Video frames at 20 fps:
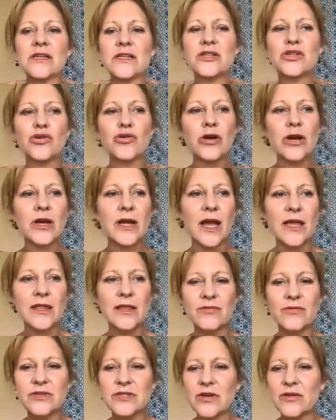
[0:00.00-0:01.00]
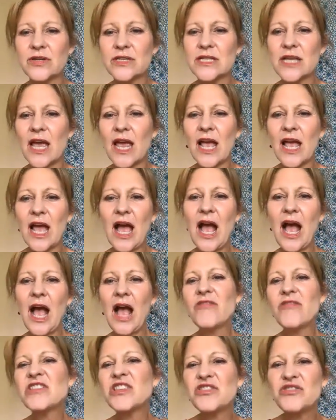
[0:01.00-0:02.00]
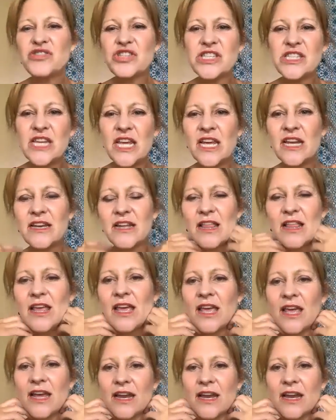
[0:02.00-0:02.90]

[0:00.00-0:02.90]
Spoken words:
door guy that was always like, how can you stand LA?